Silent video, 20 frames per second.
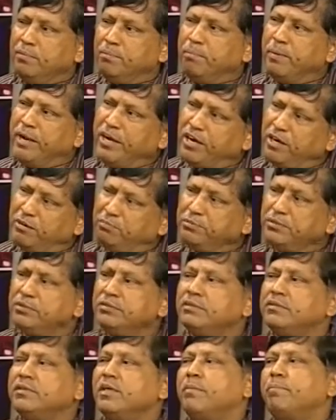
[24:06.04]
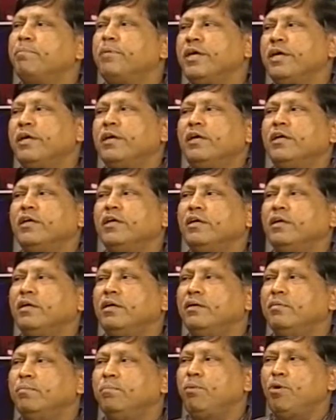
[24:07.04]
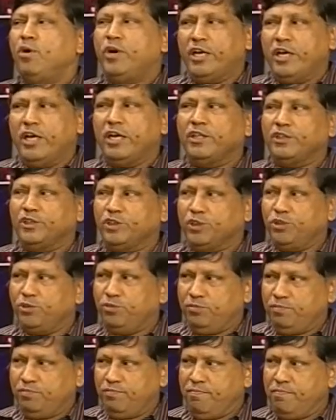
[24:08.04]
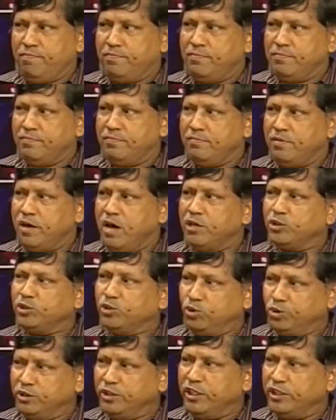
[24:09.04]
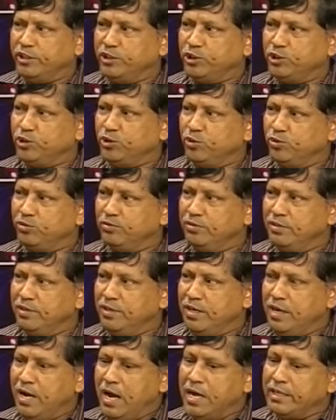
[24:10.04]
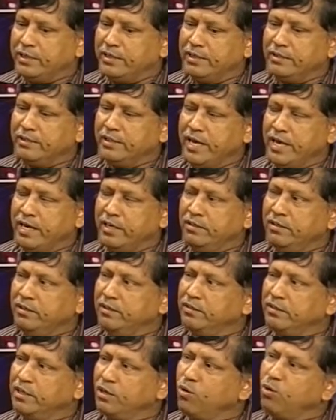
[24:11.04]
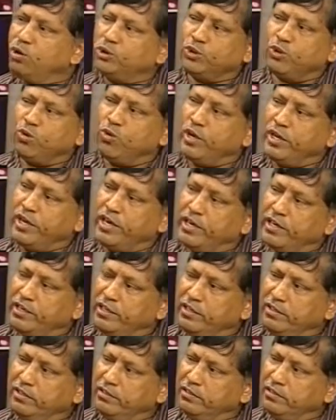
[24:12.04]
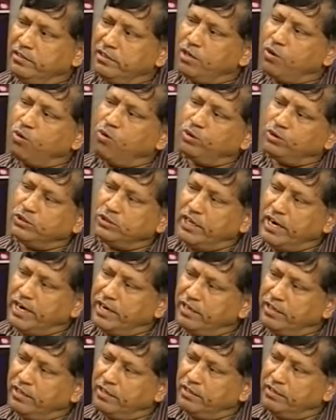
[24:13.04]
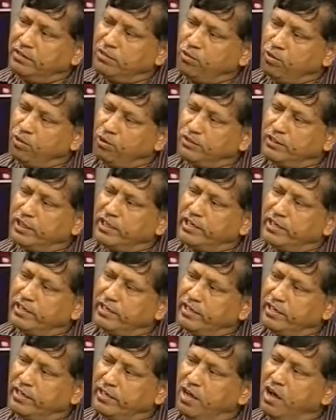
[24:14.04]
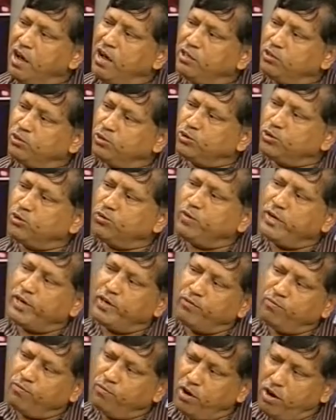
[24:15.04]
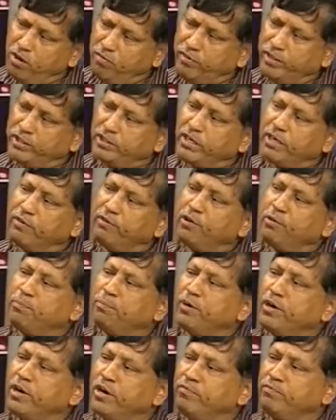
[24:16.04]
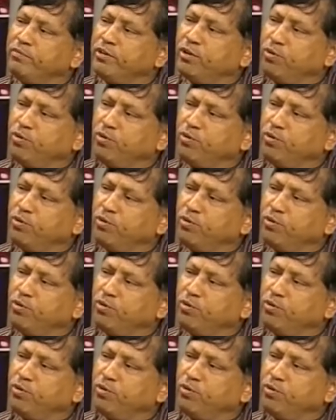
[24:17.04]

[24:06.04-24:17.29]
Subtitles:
becomes a big political issue or social issue, I think then the course coordinator, the course writer, course editor, all those who are involved in the development of the